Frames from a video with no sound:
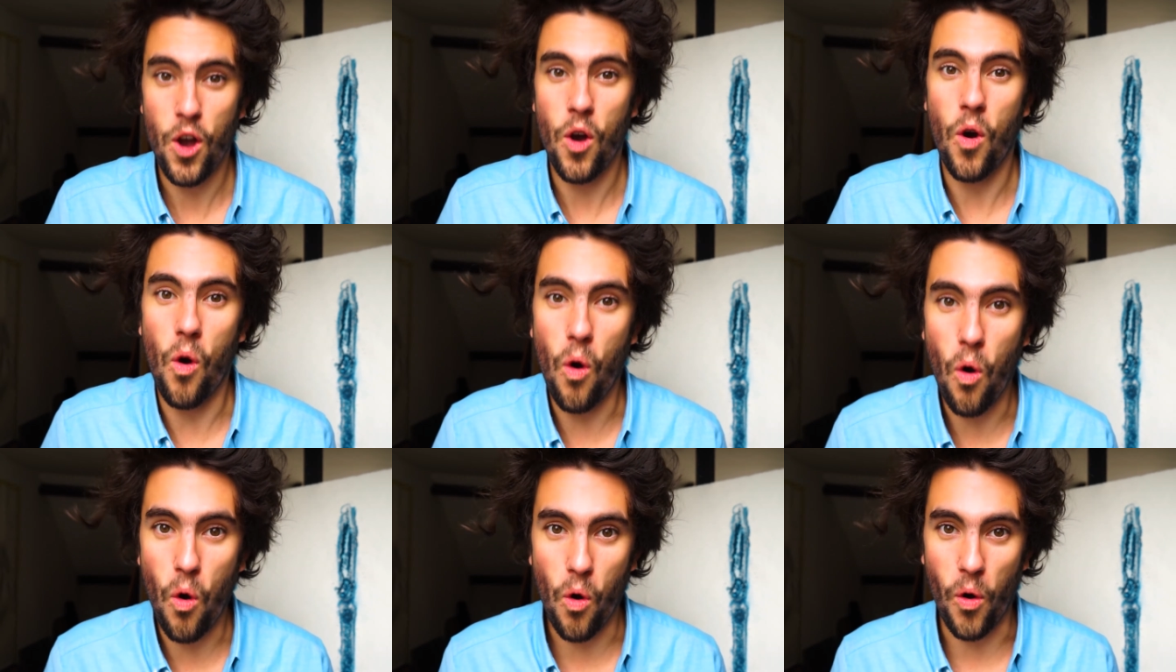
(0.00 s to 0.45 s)

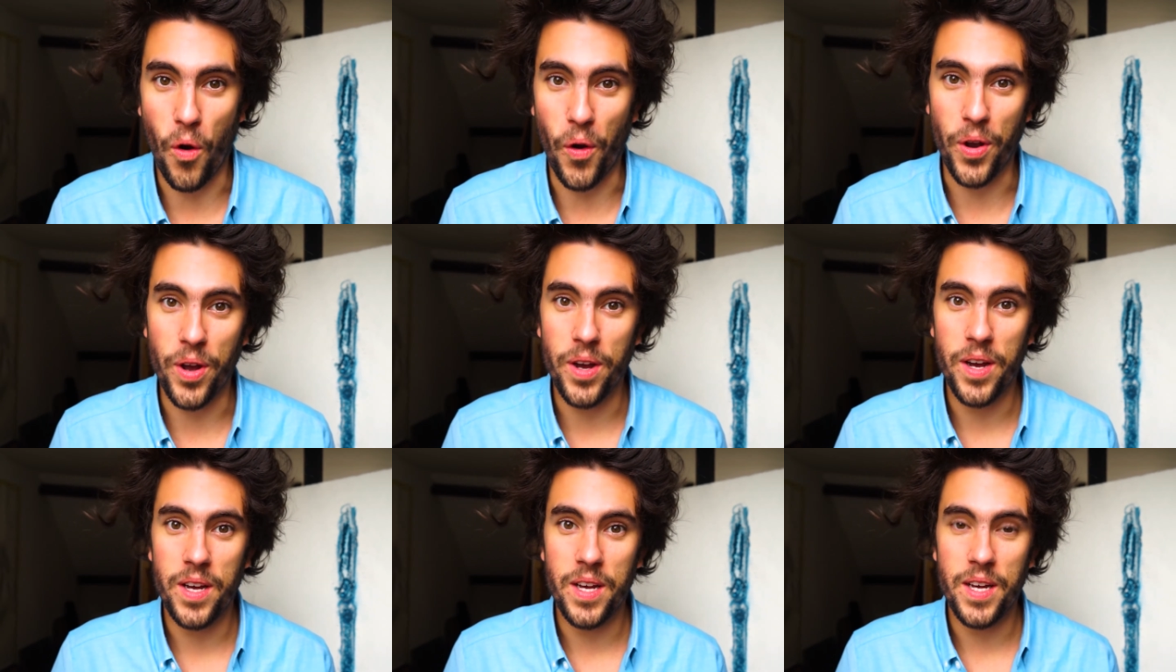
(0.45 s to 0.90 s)

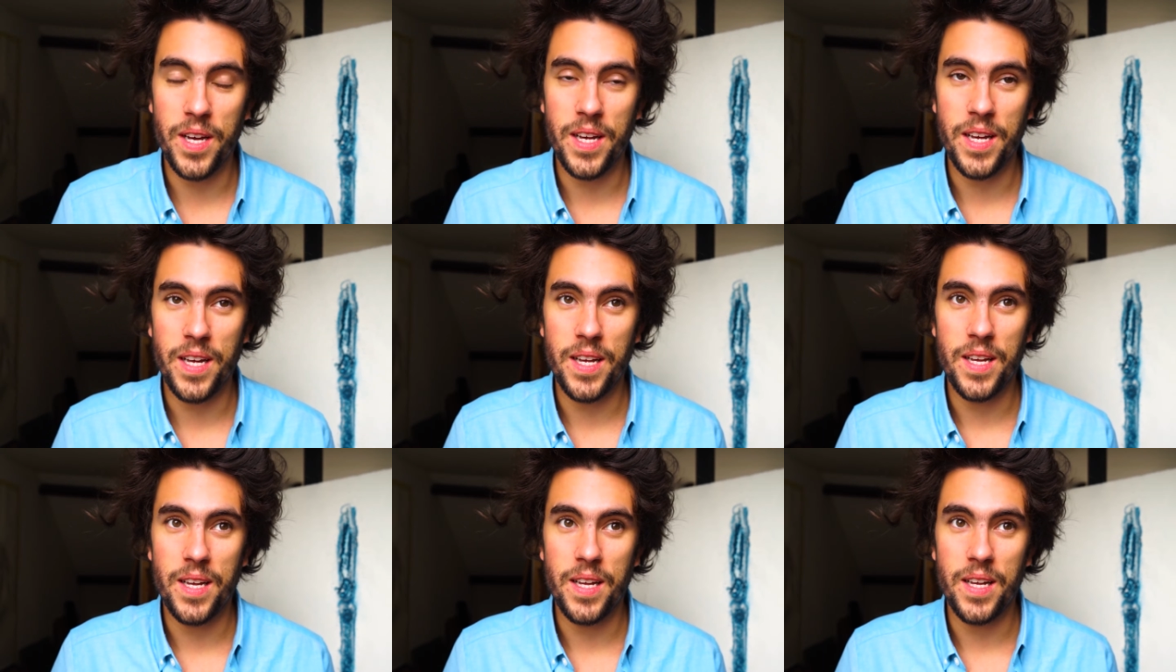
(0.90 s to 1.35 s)
Or,
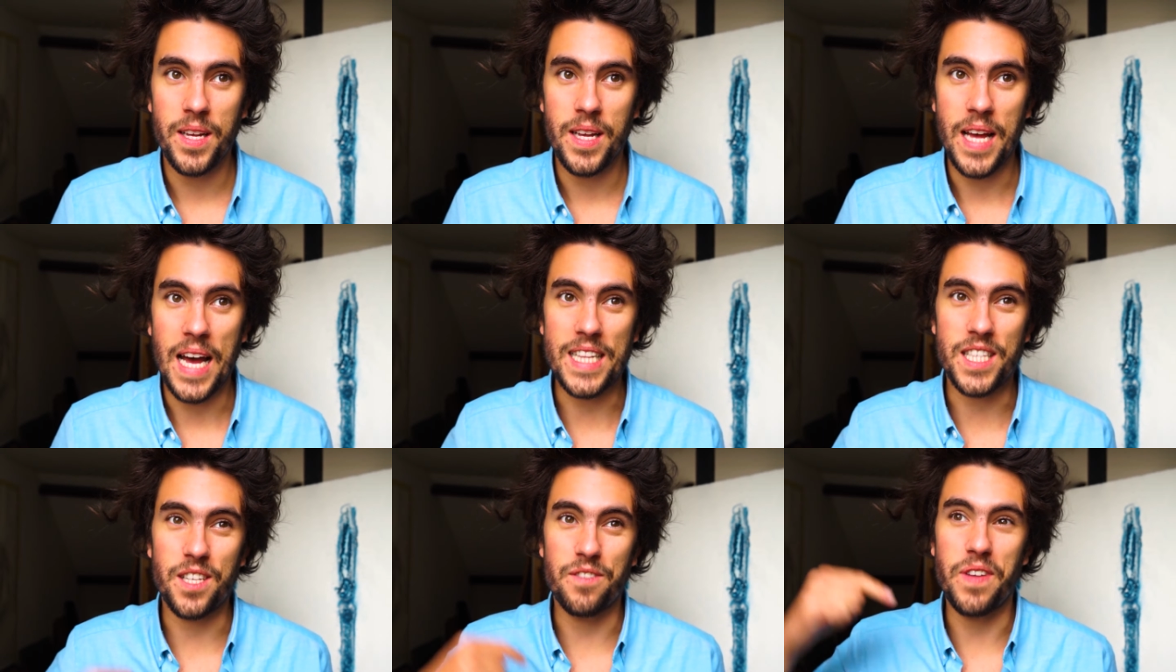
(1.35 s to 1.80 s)

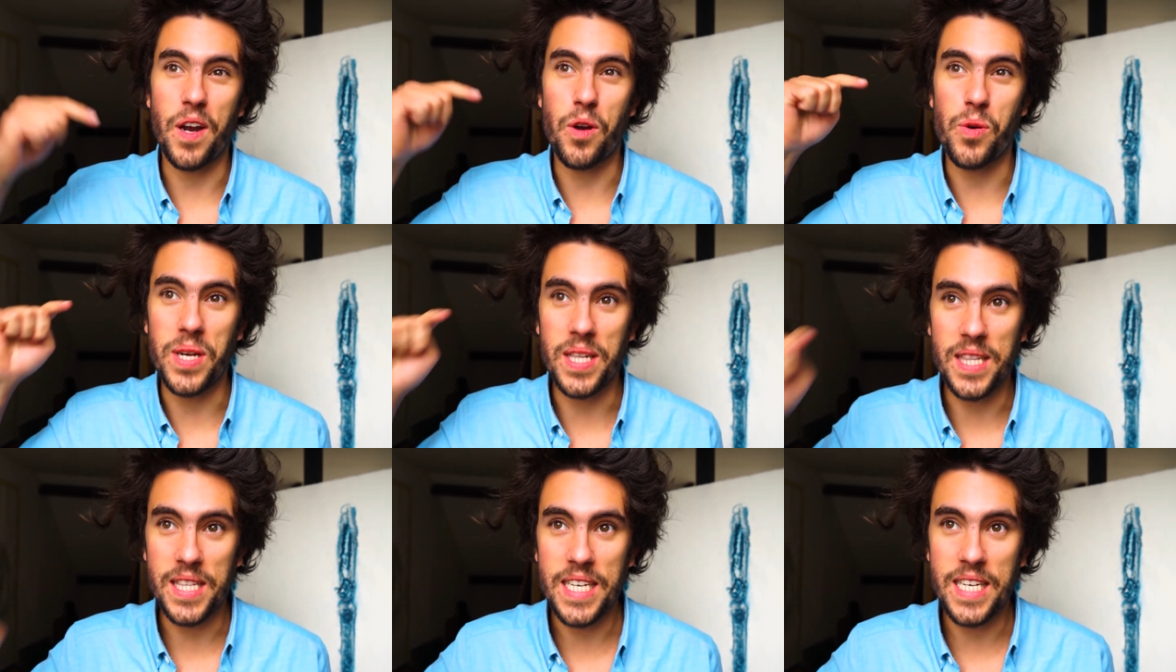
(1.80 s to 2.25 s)
at the
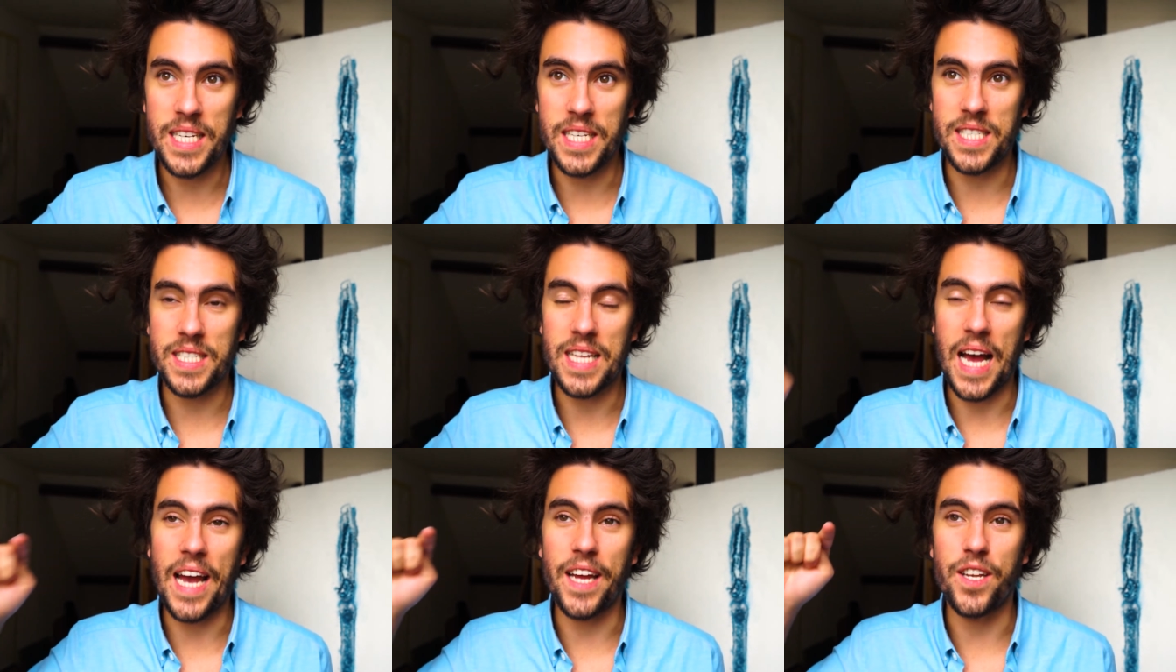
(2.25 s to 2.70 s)
very
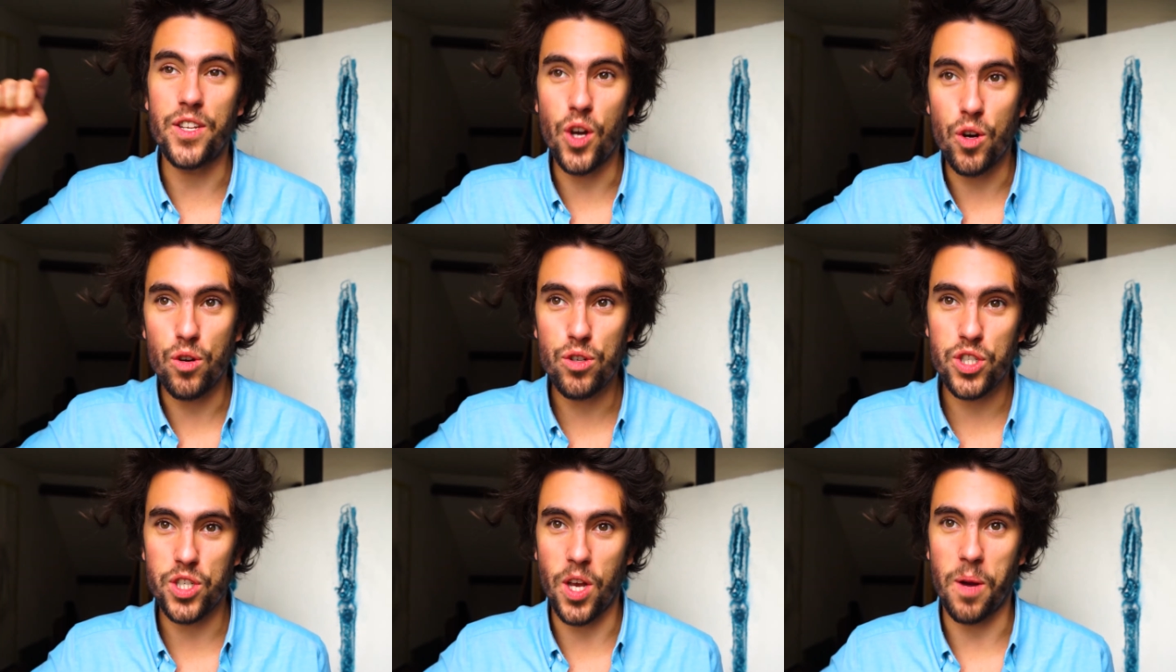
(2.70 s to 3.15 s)
least, I
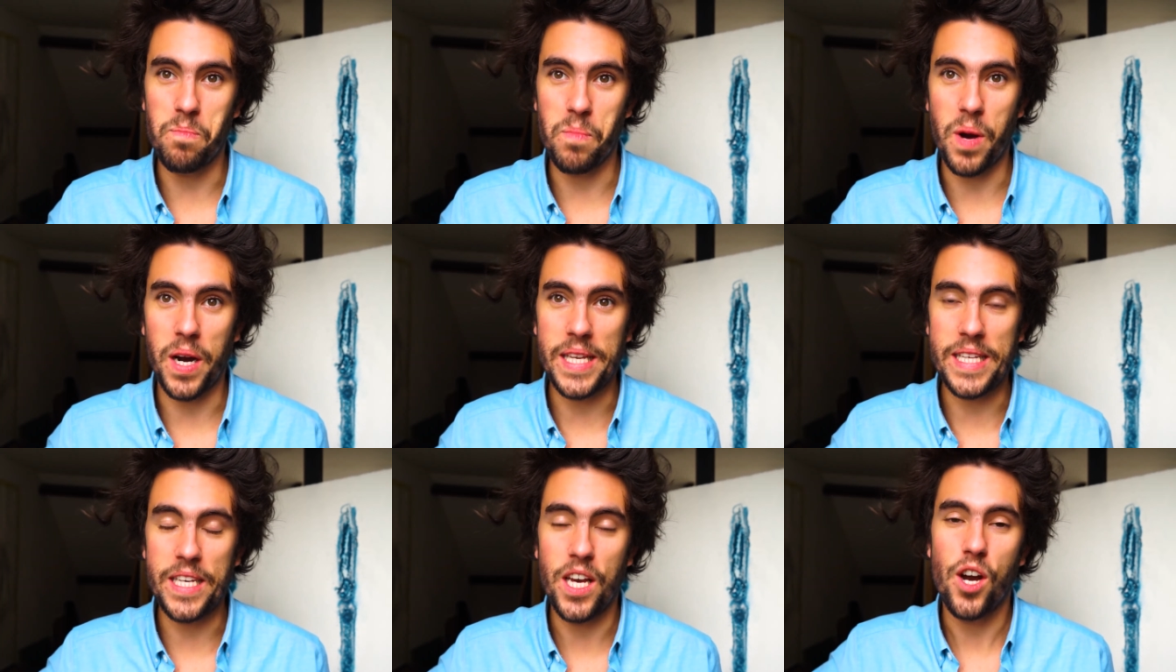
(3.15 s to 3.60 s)
know
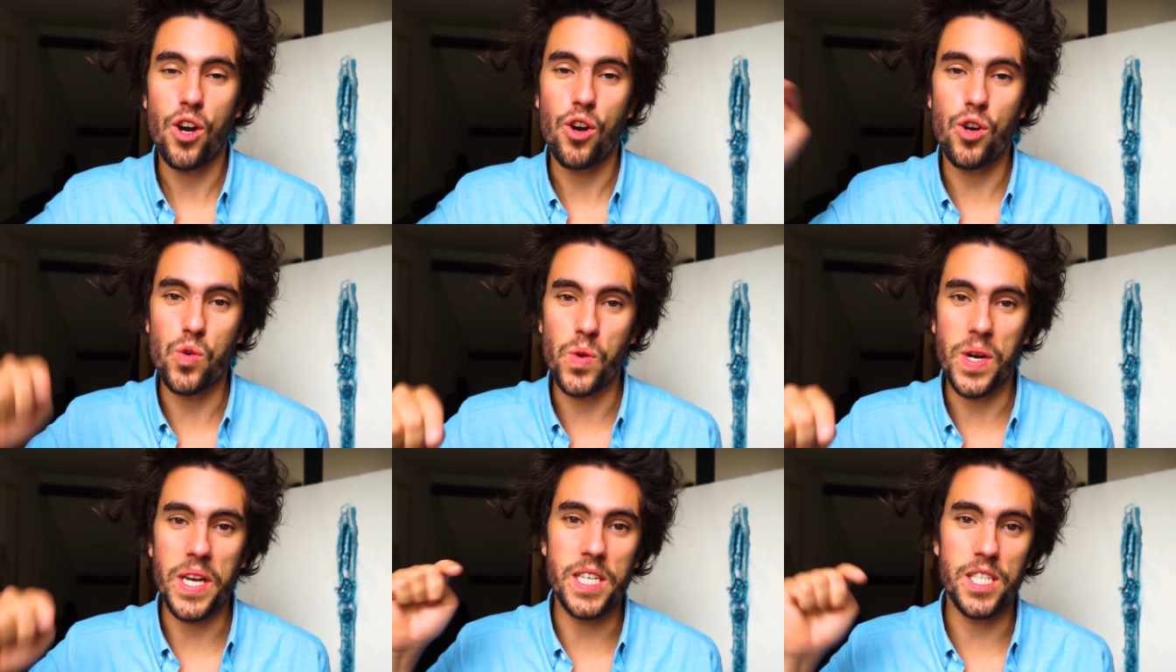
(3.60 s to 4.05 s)
somebody
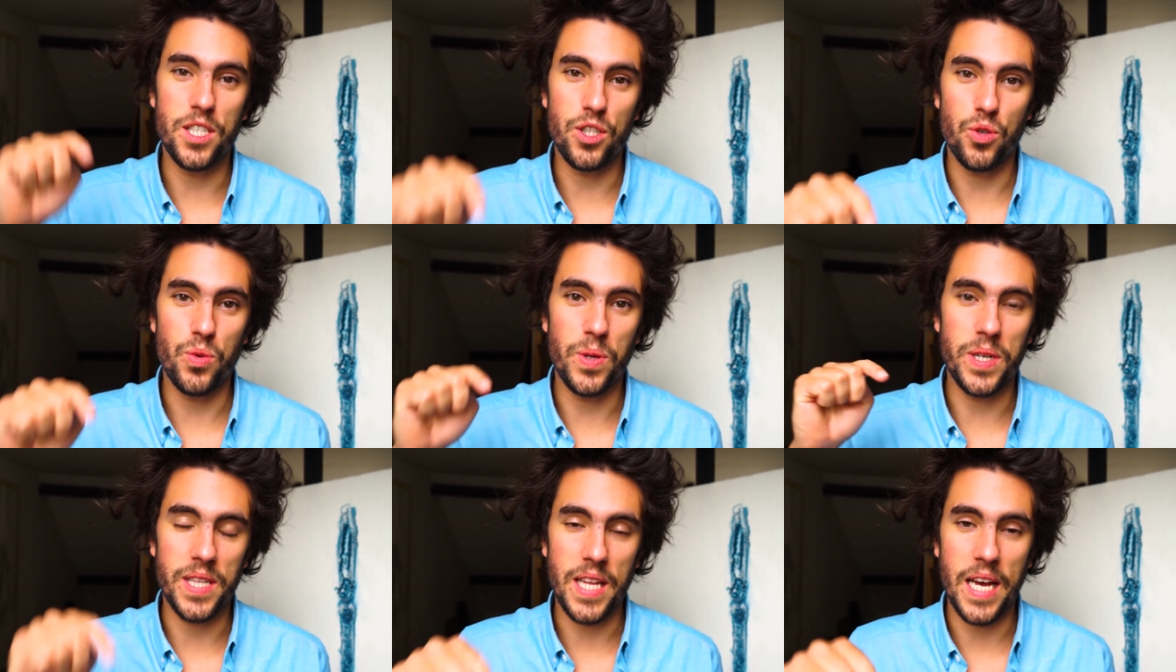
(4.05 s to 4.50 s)
who is
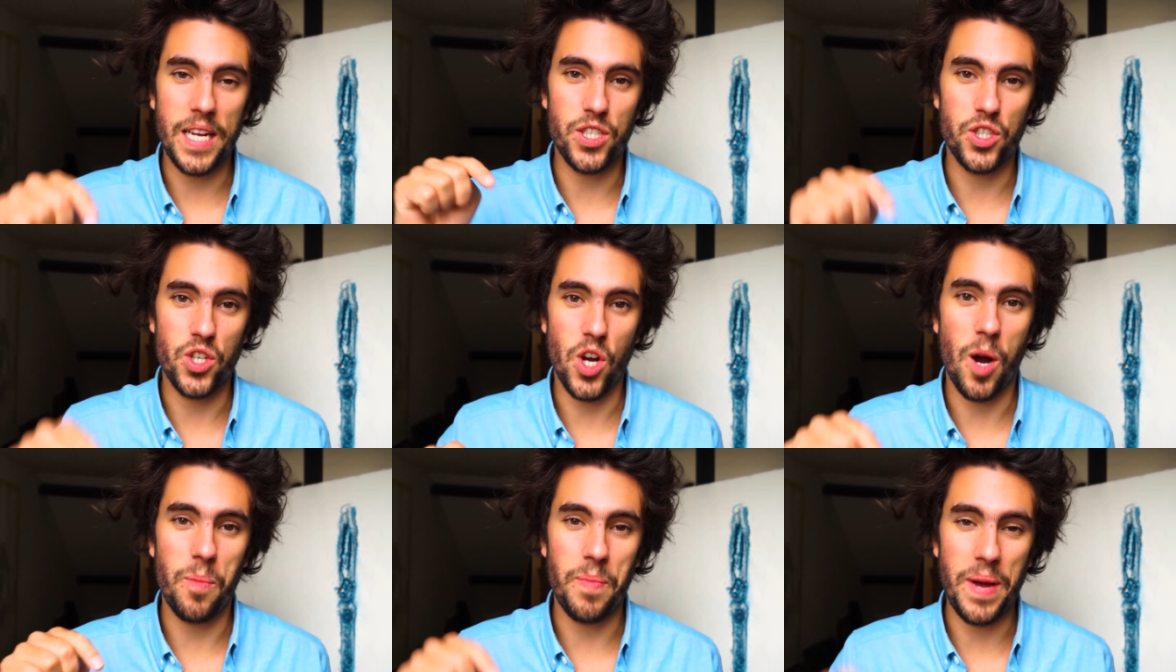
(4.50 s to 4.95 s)
doing that
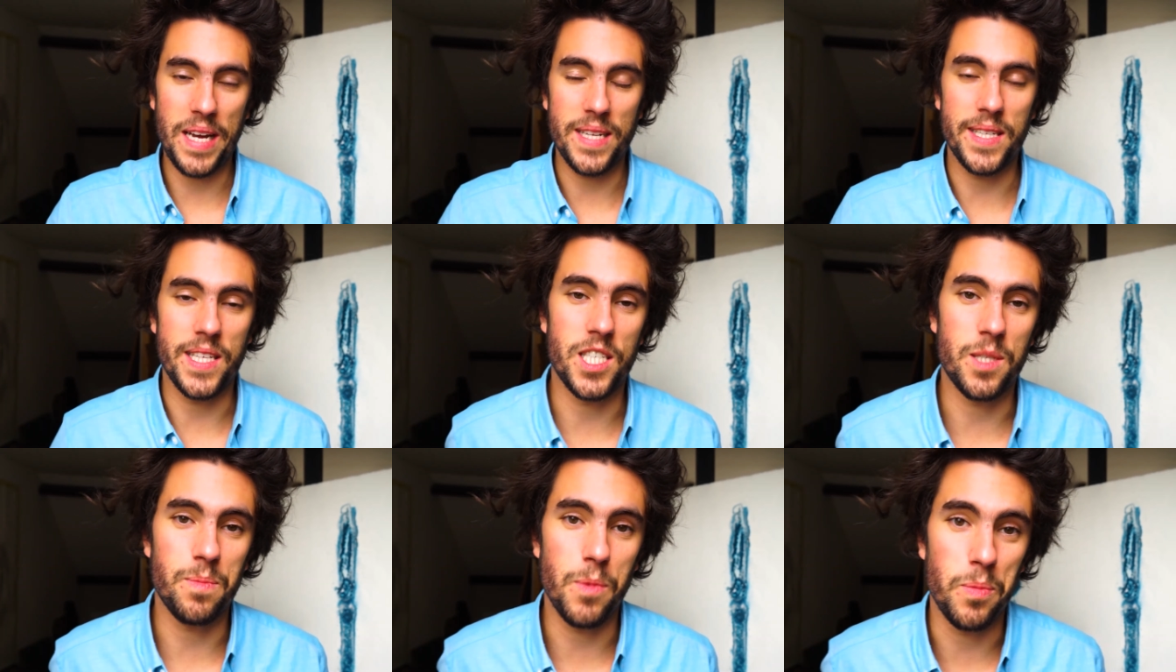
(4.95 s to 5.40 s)
job at
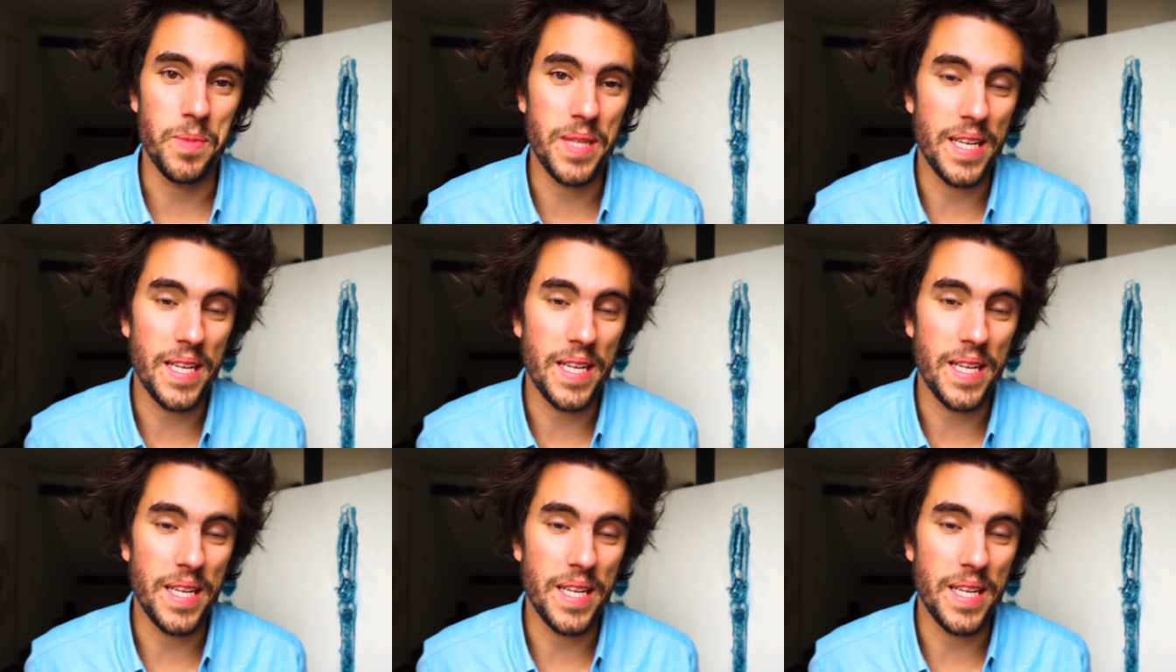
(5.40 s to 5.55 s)
this moment.